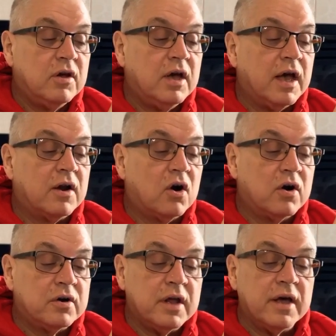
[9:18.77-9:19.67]
and our
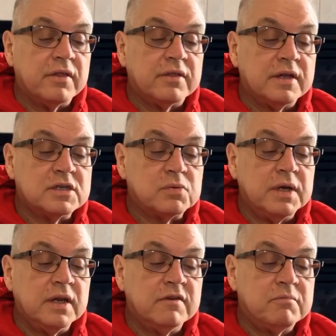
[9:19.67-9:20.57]
death as we
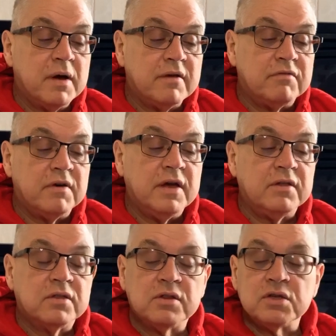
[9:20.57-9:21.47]
live by
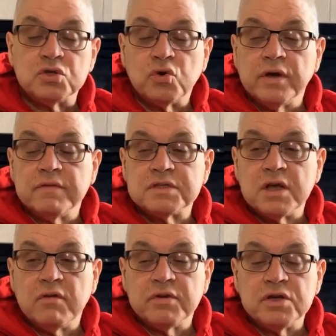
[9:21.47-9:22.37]
faith and the joy of
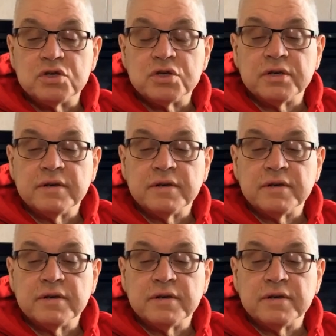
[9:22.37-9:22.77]
salvation.